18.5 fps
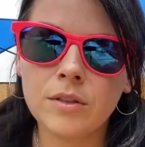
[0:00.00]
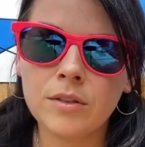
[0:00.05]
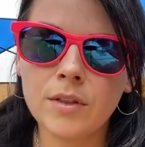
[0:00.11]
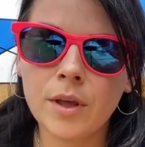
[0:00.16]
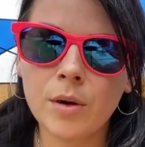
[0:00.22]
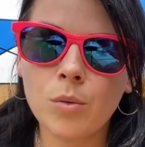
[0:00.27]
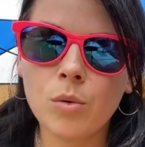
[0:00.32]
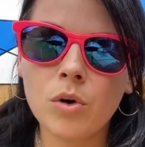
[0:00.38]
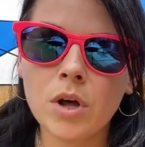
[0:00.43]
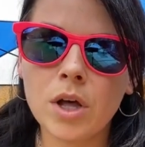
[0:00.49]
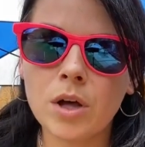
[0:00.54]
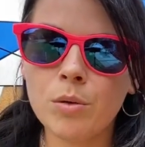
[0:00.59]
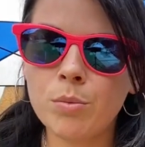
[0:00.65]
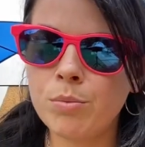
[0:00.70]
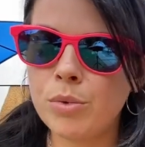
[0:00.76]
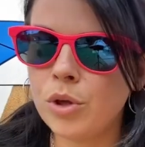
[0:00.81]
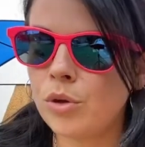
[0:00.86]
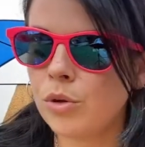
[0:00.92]
They will
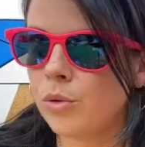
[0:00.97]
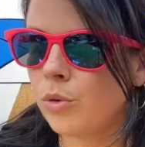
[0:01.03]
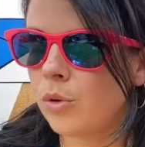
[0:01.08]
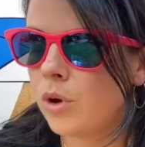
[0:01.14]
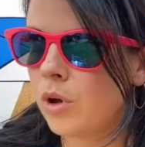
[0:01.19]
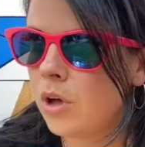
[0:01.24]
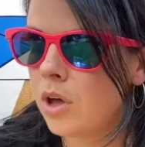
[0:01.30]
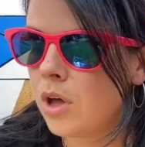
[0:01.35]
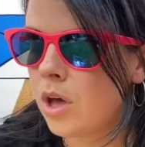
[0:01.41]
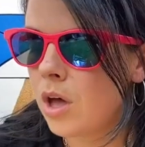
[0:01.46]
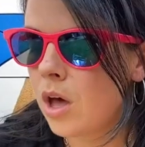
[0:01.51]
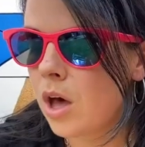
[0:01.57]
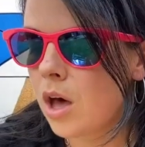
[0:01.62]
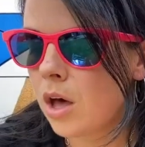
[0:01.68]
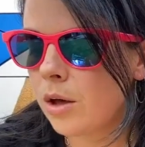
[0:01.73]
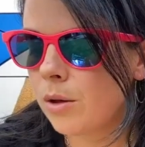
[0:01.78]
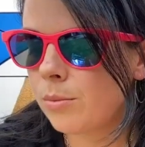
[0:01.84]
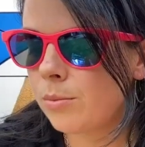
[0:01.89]
help you,
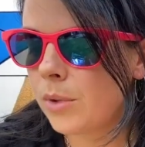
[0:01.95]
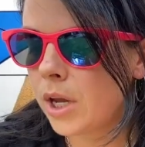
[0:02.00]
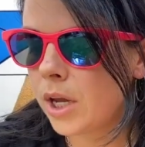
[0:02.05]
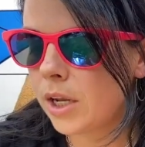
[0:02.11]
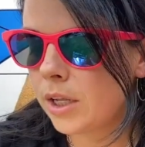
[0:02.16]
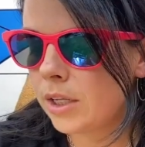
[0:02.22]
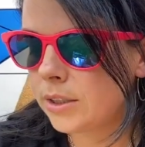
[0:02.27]
and